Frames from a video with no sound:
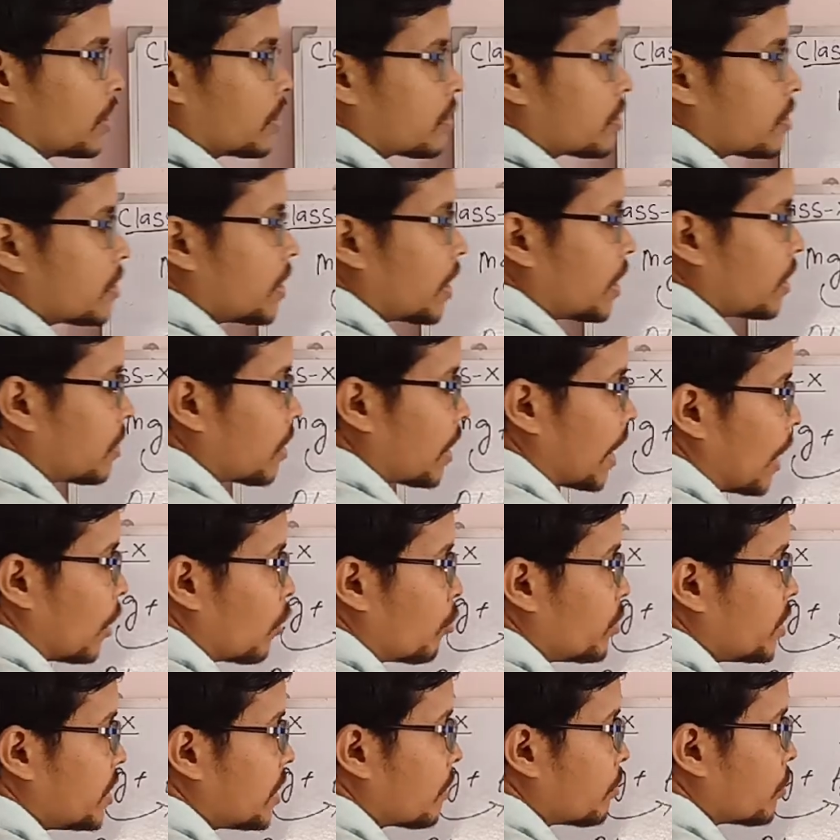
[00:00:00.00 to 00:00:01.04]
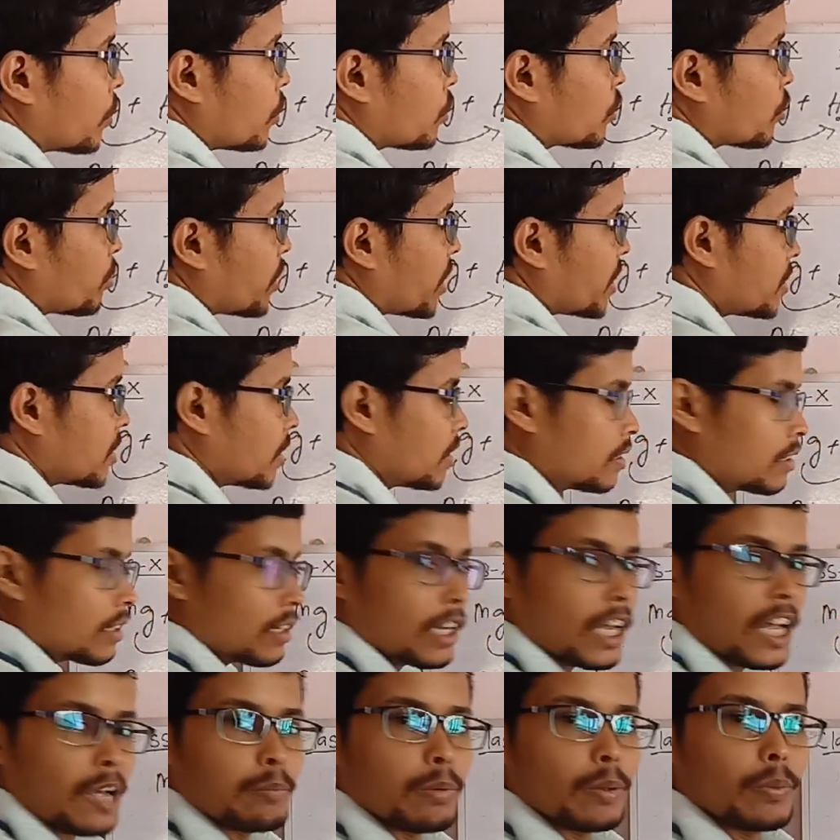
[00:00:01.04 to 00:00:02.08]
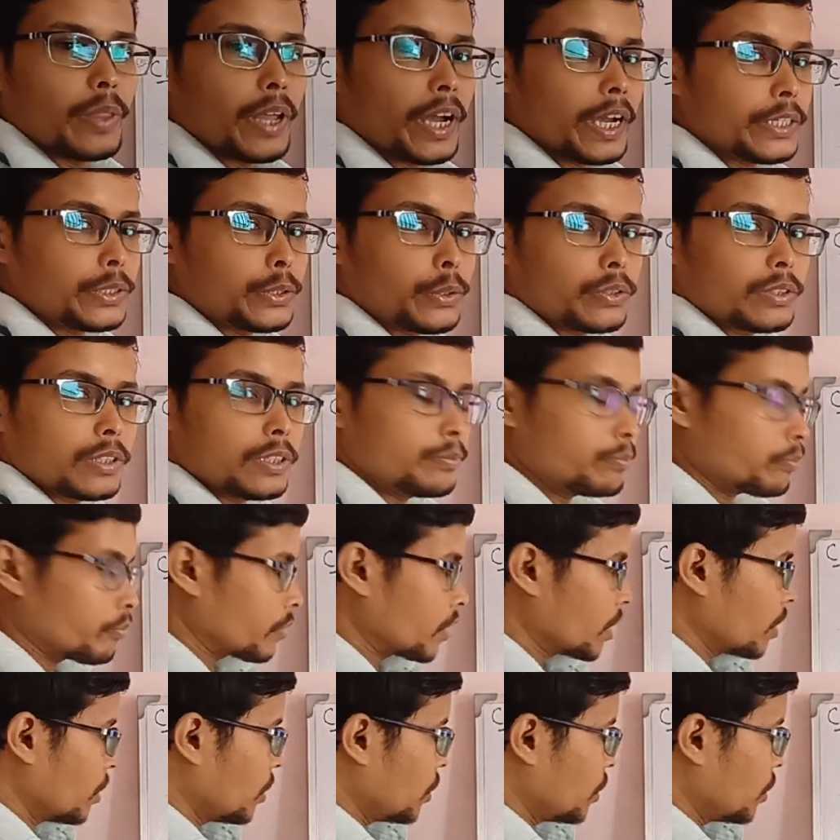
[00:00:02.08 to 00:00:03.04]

see that aluminium also present above the hydrogen.